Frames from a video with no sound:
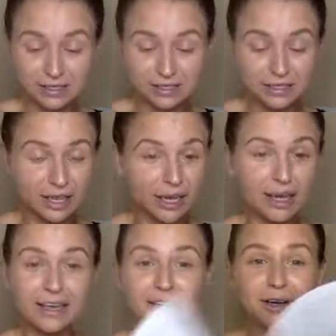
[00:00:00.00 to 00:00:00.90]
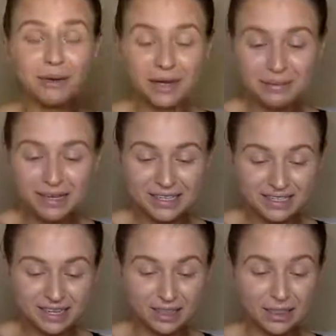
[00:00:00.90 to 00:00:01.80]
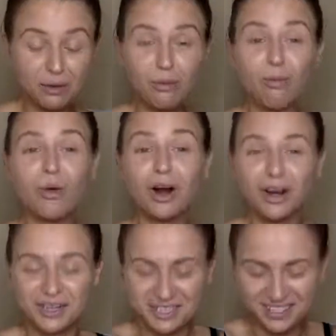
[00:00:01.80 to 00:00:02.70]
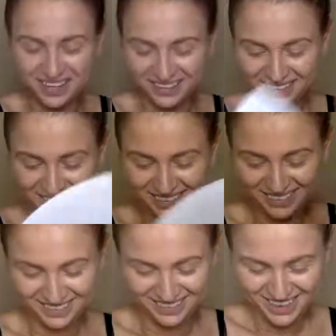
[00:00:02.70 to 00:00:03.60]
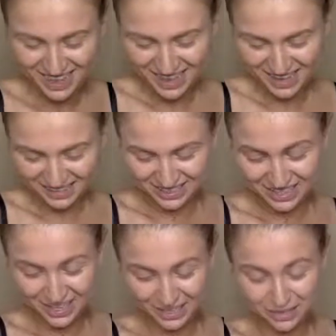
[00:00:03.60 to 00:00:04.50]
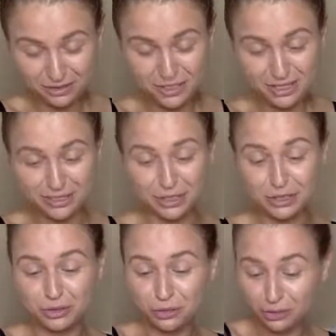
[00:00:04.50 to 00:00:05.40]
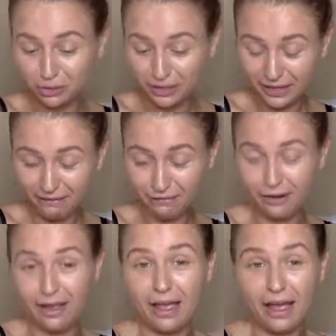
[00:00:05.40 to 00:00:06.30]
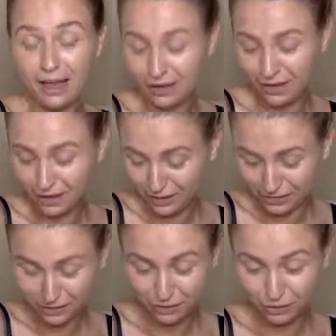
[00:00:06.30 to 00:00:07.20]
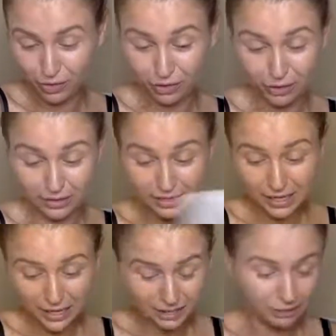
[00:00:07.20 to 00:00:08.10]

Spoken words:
It's like, you know what I mean? It's like the worst. It's like you did schooling for 8 years. I don't even know how long it takes.